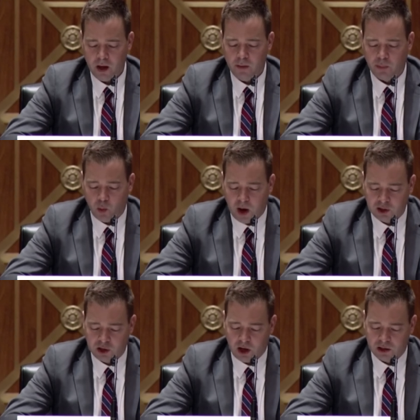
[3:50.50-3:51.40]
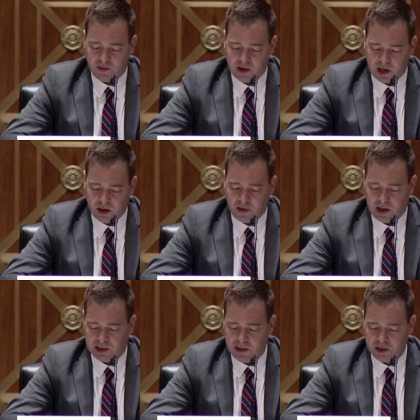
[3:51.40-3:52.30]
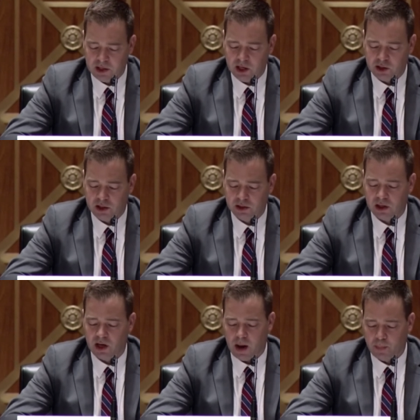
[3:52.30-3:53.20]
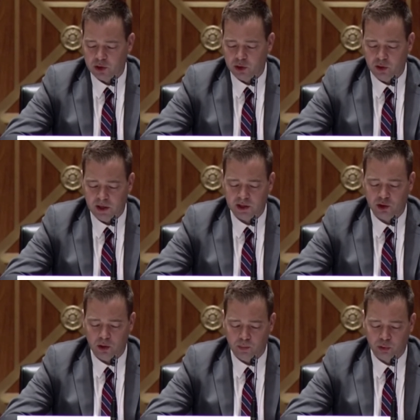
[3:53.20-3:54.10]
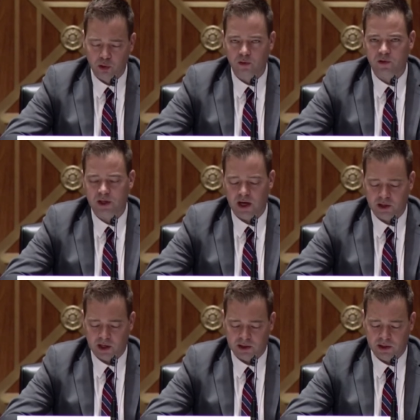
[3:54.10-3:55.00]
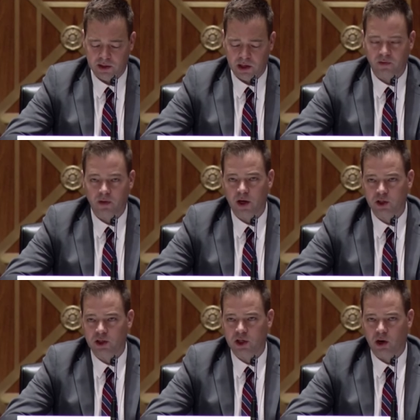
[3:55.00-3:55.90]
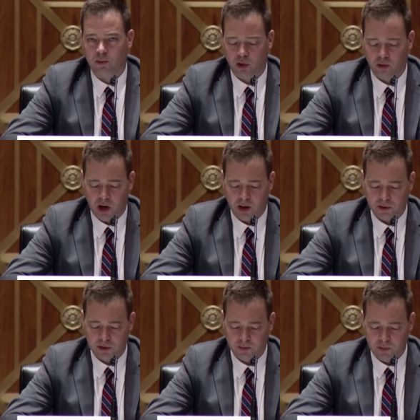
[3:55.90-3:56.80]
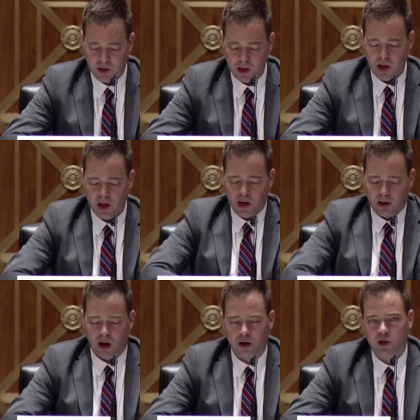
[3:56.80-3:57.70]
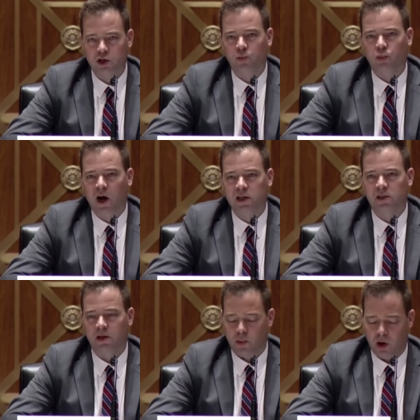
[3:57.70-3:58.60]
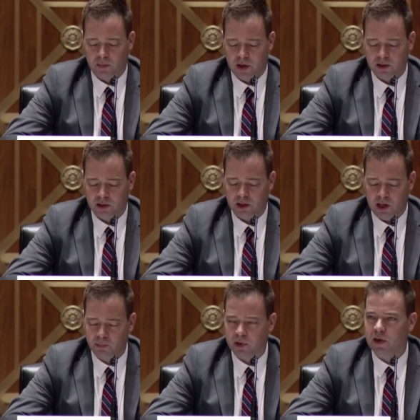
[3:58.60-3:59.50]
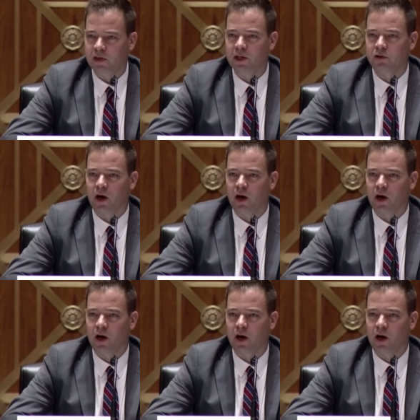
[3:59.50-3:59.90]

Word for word: But watchdogs have identified limitations and opportunities to improve DHS's information sharing programs. Congress should press the department to implement these